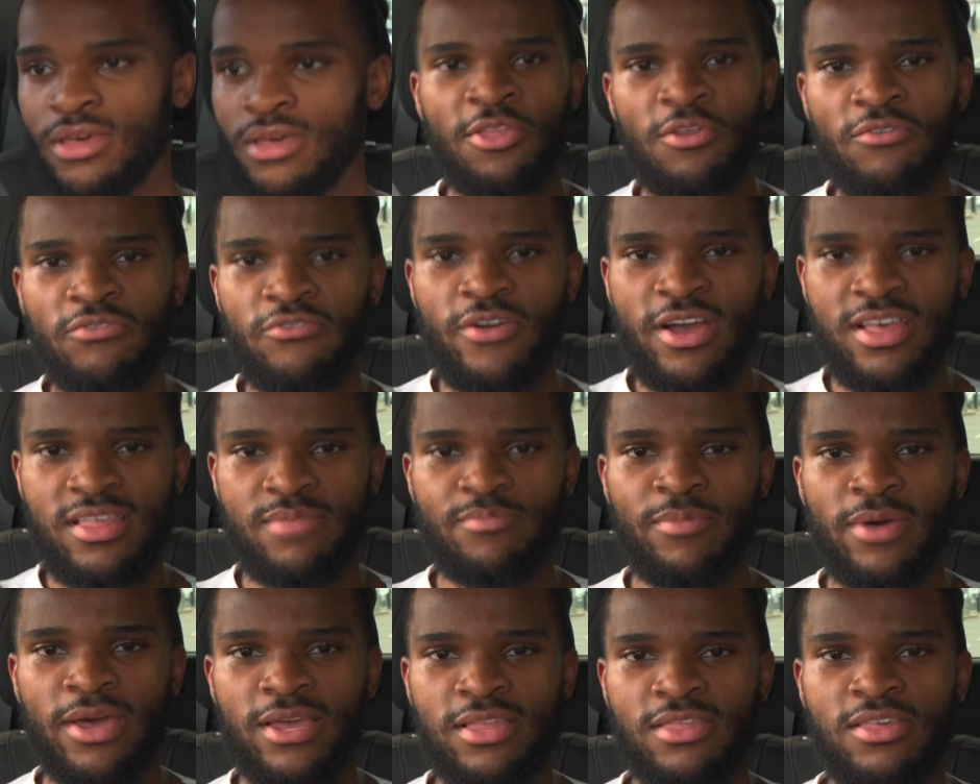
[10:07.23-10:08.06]
Another
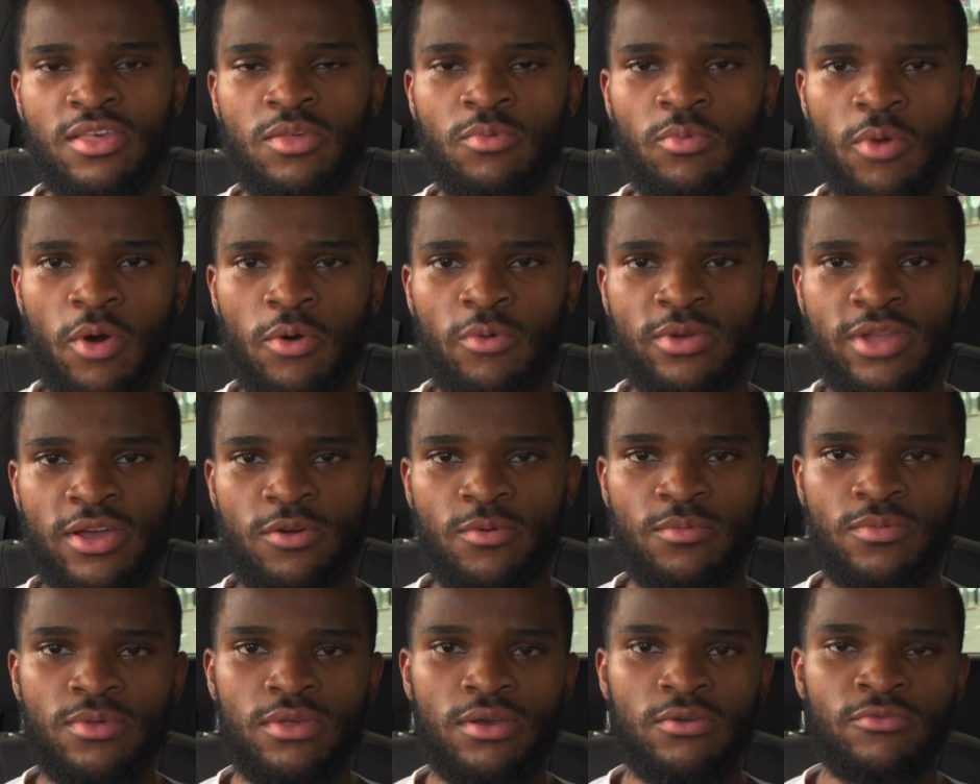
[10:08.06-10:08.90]
aspect as well when it
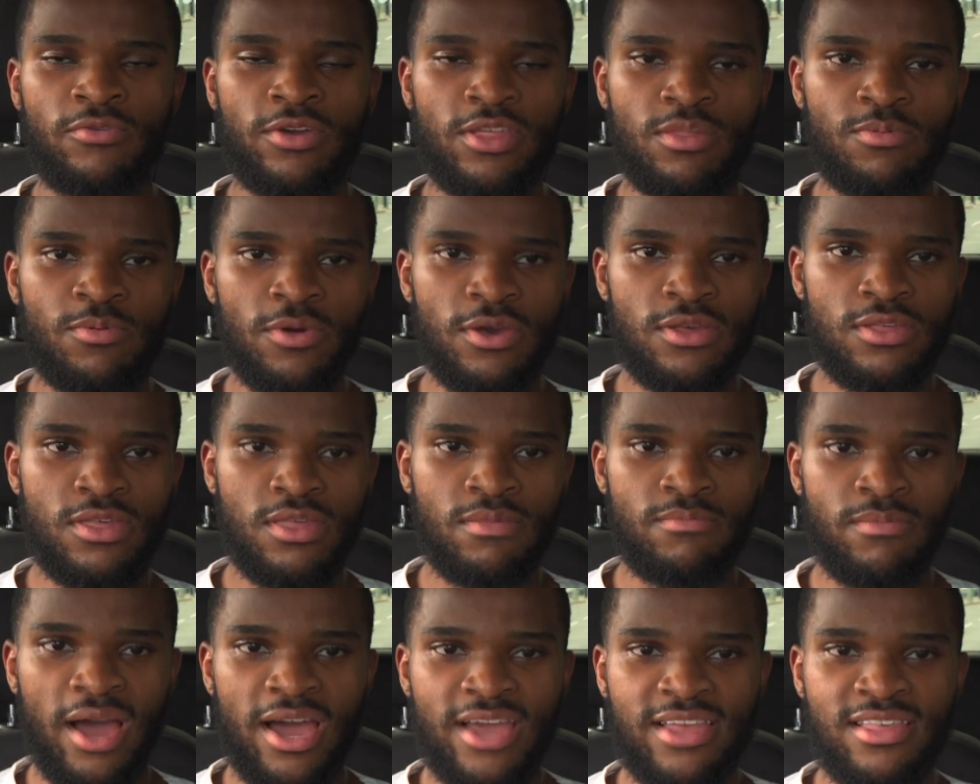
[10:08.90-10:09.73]
comes to a rich person's
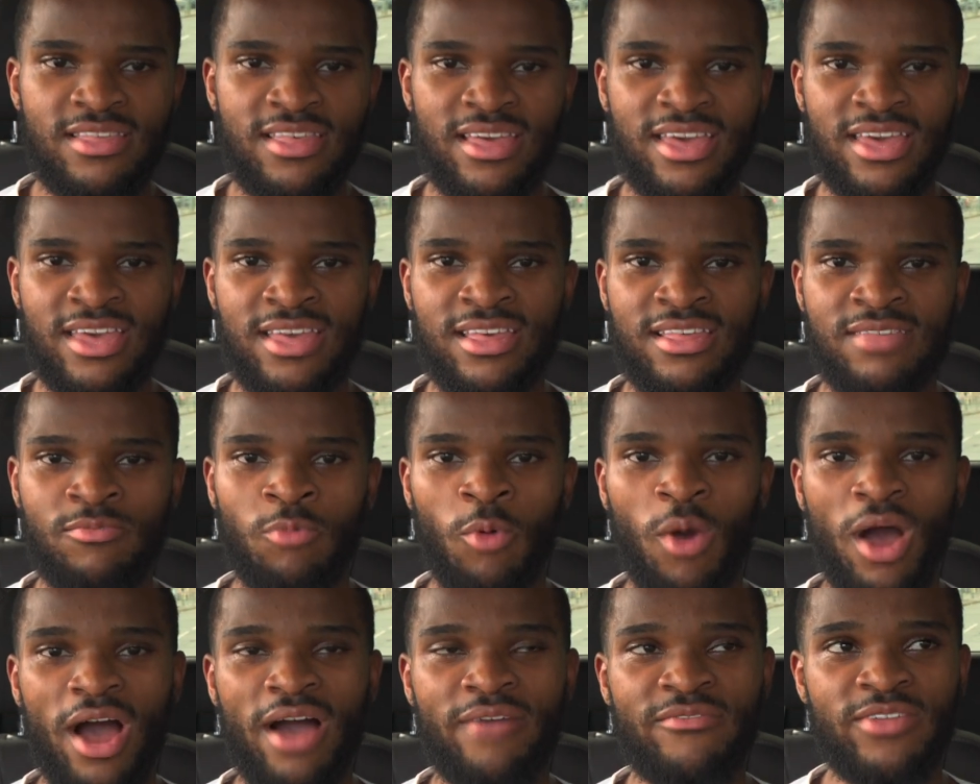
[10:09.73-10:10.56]
mindset is,
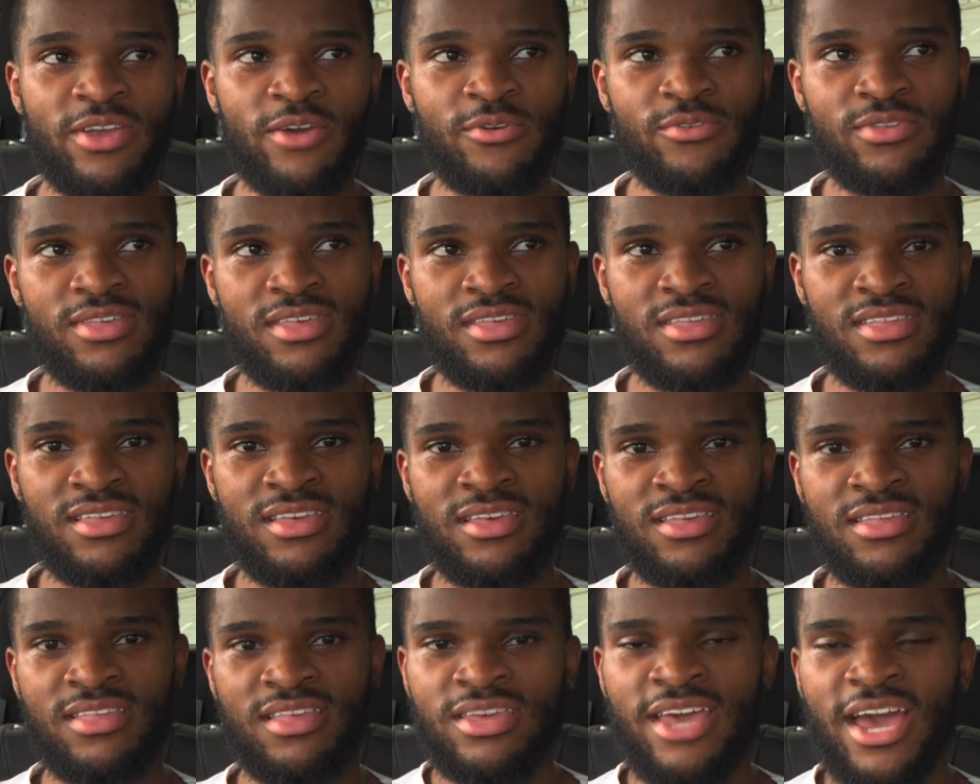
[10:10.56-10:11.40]
what I've noticed
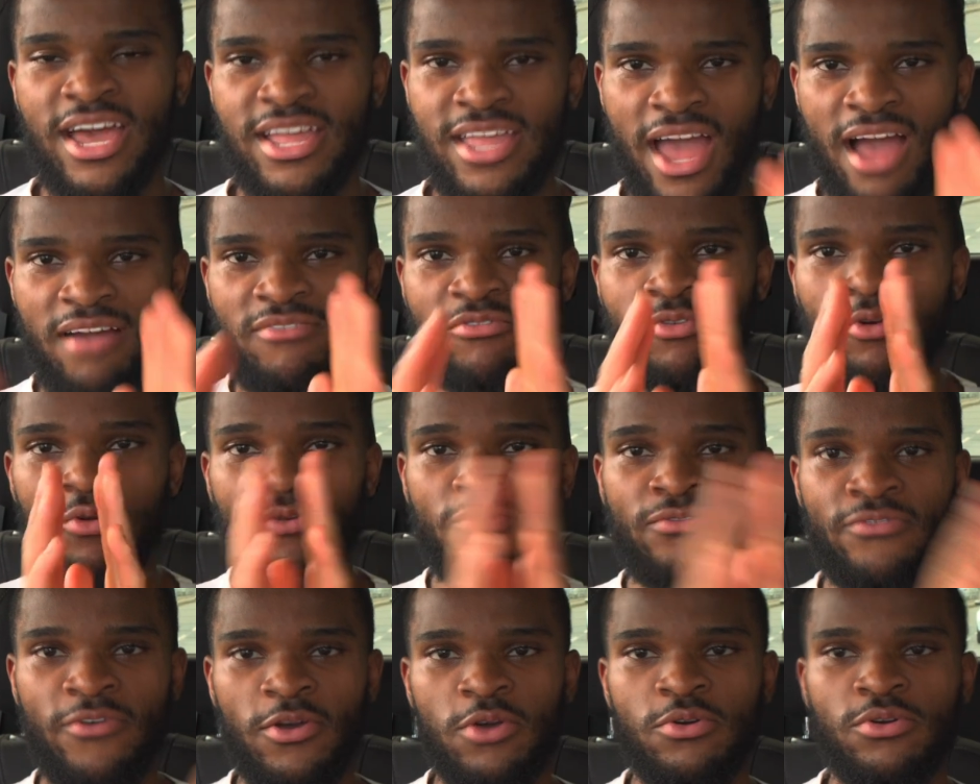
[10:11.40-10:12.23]
is, yeah, they have
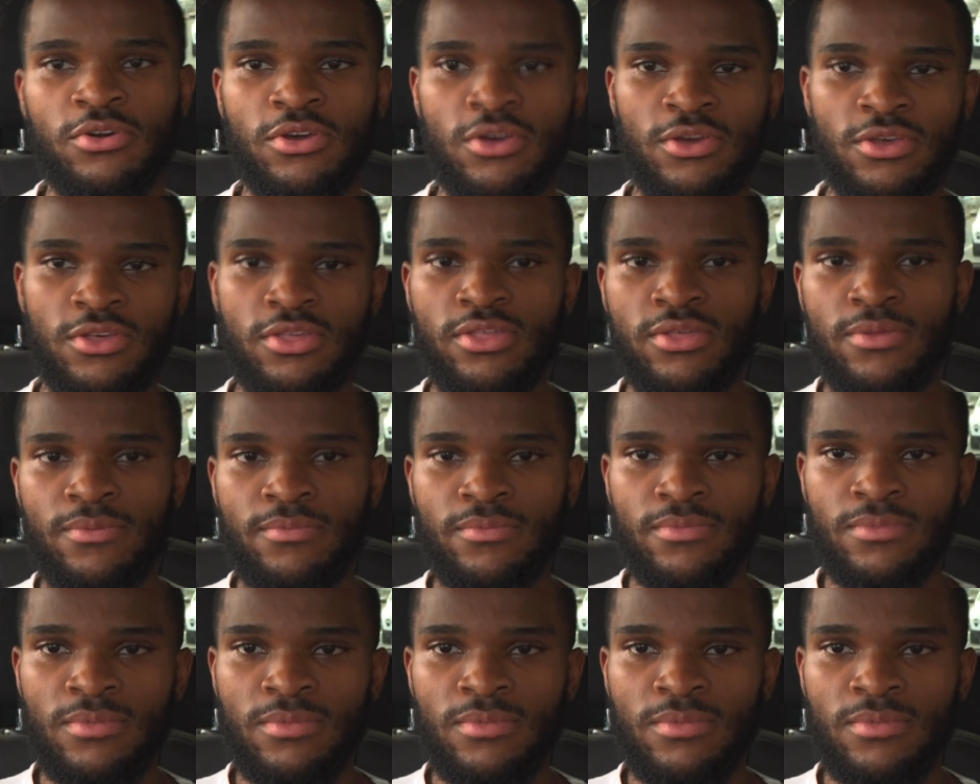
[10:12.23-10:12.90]
good focus